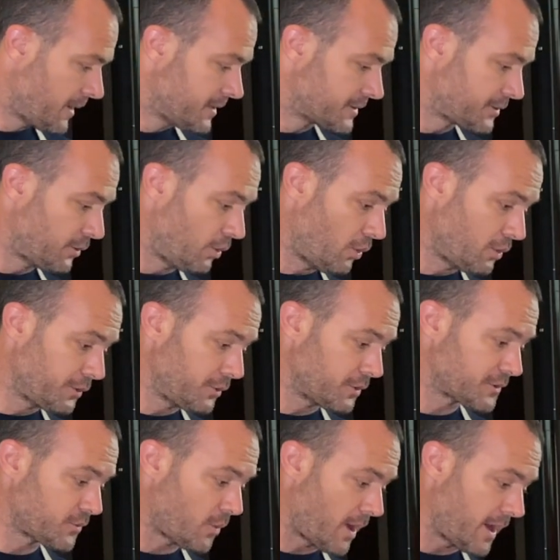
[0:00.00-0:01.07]
So all
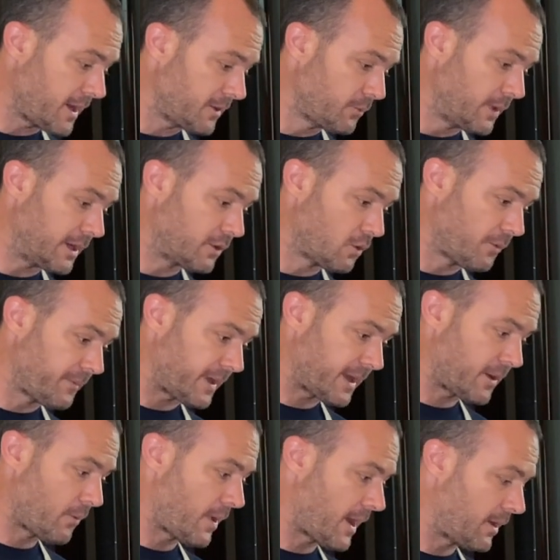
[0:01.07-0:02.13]
those wines will go
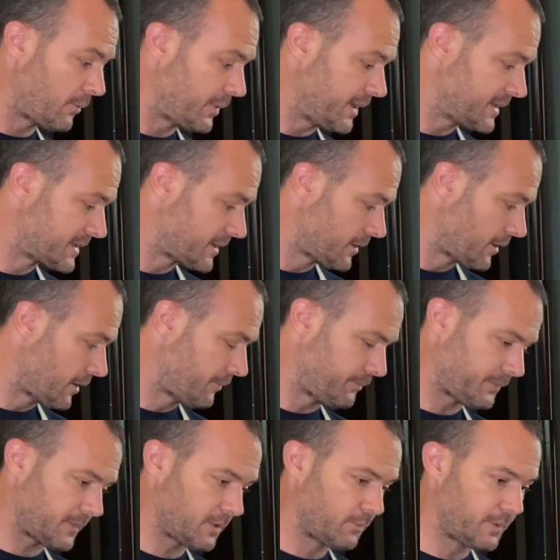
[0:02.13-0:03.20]
very well with
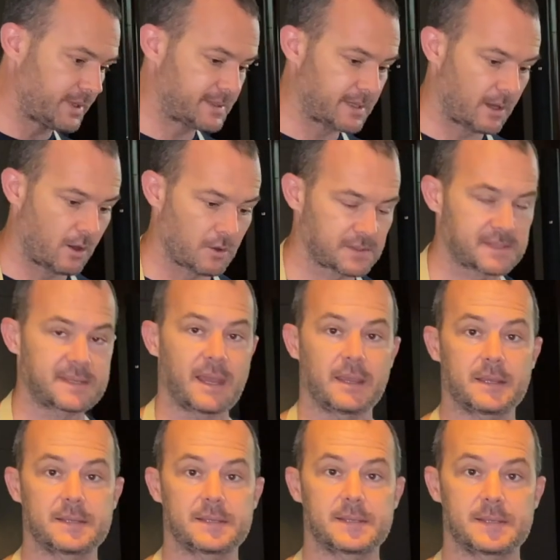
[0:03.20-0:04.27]
our
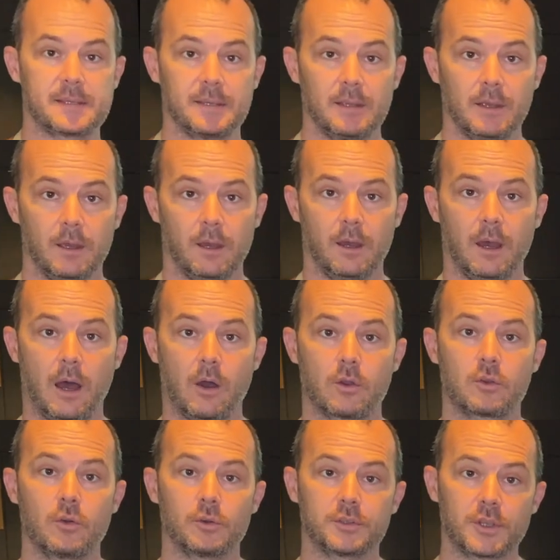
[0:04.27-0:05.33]
steaks, our
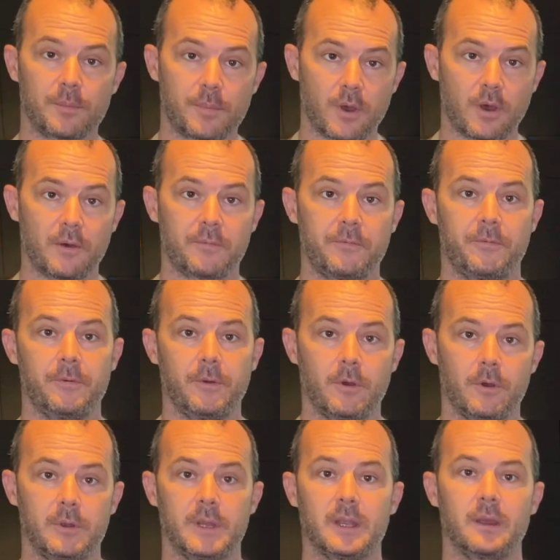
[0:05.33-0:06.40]
côte de bœuf,
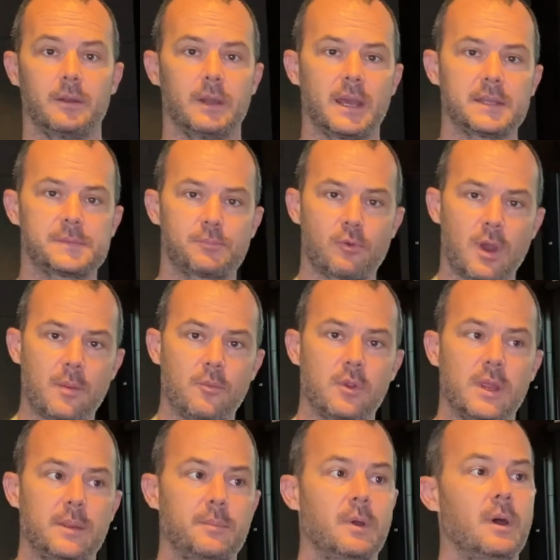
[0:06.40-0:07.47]
a nice prime
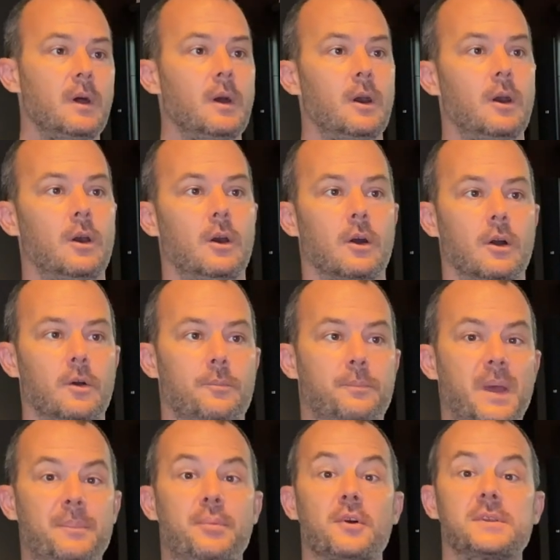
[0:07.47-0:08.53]
rib, or
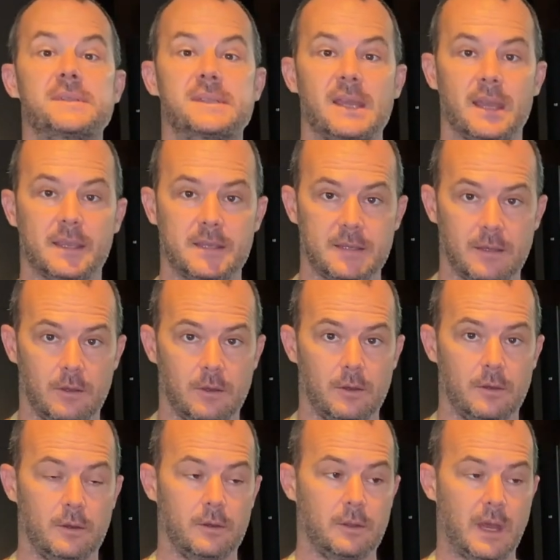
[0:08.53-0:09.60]
pepper steak,
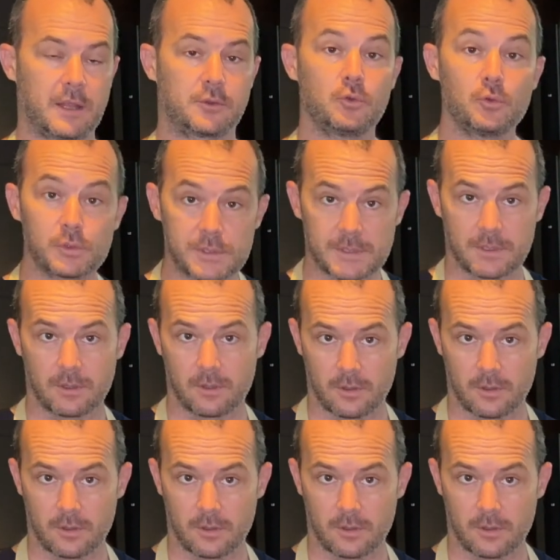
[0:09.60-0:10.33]
CHATEAU's